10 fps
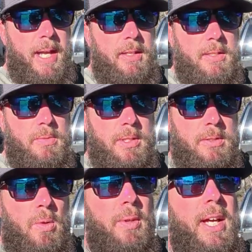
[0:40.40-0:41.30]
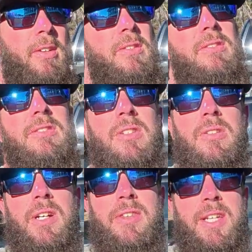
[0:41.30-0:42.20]
the back of this when it's cold out.
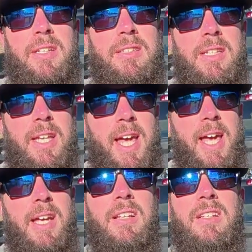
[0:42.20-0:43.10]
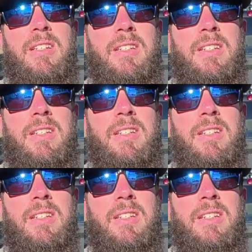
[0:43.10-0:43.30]
So I think today